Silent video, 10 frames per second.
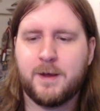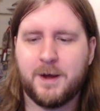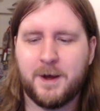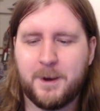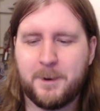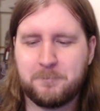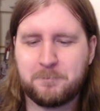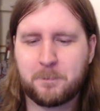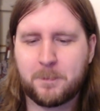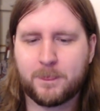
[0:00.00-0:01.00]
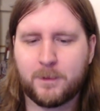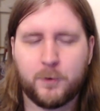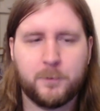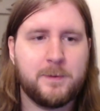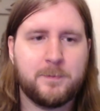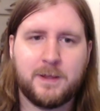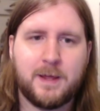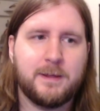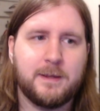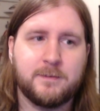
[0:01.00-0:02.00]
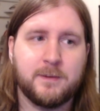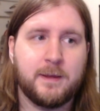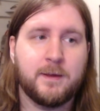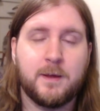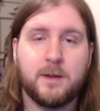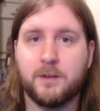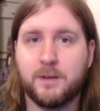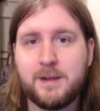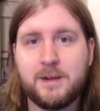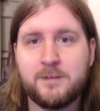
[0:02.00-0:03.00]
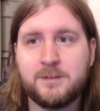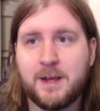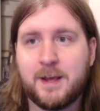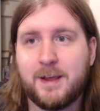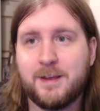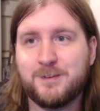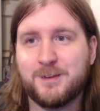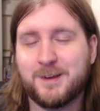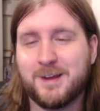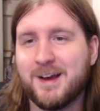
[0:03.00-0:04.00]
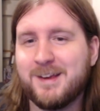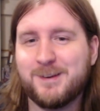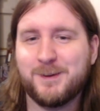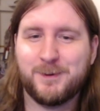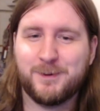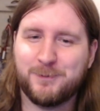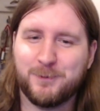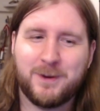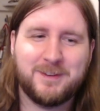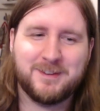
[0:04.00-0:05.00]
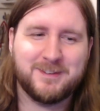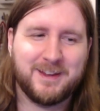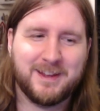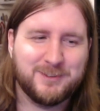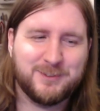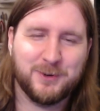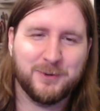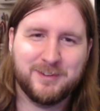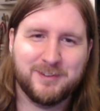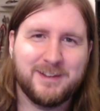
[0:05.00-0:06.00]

Um, or people like it's like Leez is kind of racist against Shura's.